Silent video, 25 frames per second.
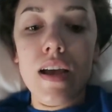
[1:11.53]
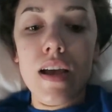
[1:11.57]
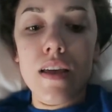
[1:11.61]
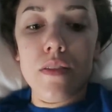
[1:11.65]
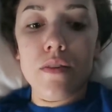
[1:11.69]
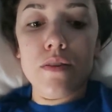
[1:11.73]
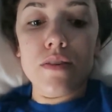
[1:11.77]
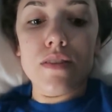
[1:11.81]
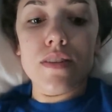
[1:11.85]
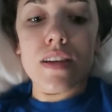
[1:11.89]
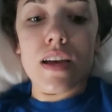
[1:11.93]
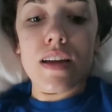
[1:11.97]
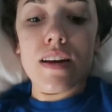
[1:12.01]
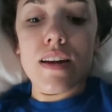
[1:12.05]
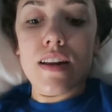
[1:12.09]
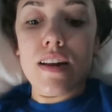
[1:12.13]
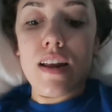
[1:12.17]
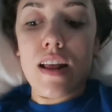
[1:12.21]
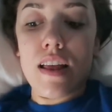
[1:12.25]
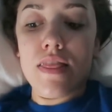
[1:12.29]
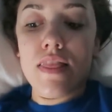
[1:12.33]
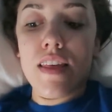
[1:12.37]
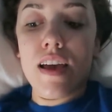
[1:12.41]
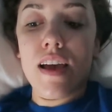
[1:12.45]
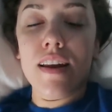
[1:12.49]
And then you sign
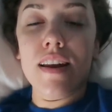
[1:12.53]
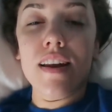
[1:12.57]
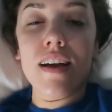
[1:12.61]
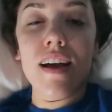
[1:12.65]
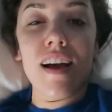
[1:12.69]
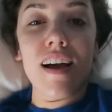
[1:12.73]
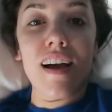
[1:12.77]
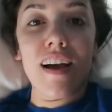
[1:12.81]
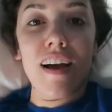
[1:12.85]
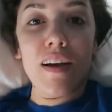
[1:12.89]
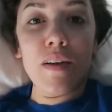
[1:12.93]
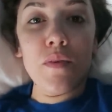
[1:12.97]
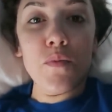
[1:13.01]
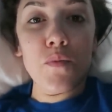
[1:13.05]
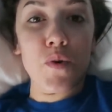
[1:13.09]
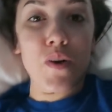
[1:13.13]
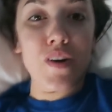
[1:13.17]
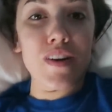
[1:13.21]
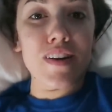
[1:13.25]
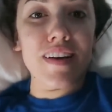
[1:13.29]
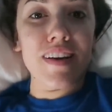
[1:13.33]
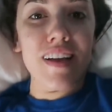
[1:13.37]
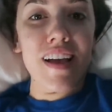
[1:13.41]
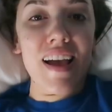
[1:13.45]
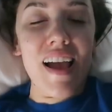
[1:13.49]
in and then I
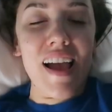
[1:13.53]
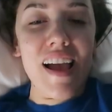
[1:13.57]
work.